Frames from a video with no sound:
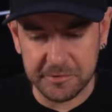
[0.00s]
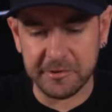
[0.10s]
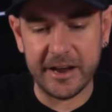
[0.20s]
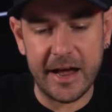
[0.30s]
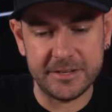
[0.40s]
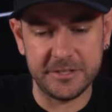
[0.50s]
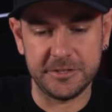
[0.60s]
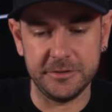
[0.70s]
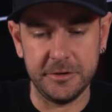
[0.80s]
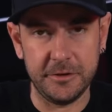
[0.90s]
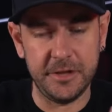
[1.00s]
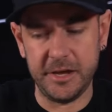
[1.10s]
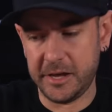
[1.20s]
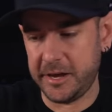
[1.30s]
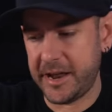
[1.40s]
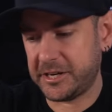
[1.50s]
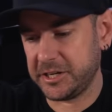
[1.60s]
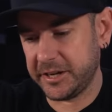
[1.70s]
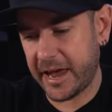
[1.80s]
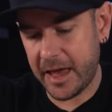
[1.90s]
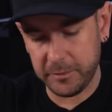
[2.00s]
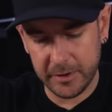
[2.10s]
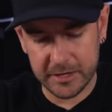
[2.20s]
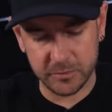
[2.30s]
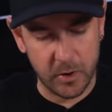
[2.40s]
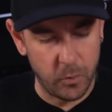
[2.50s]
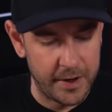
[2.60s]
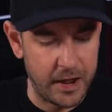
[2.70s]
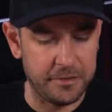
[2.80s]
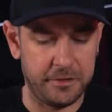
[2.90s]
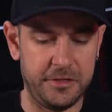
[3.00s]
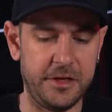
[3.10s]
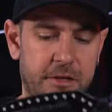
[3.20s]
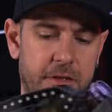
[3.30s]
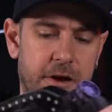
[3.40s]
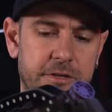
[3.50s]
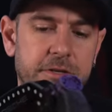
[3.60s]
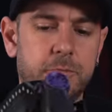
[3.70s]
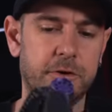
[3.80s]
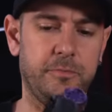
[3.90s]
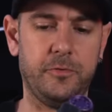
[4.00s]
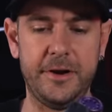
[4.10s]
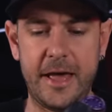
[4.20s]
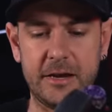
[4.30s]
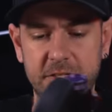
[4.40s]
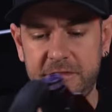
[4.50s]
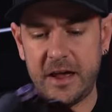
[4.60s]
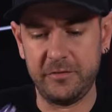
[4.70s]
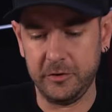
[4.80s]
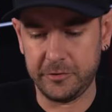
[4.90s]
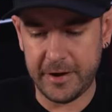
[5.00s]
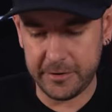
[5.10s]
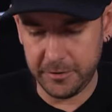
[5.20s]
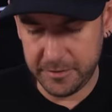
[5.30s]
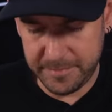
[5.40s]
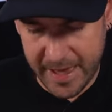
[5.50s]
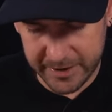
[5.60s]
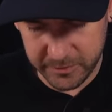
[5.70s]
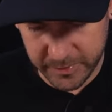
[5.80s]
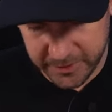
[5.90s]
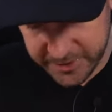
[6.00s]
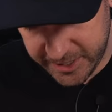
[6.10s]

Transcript: with regards to the connection cable as well, one other thing that I did want to point out is if you have a look around on the back of the wheel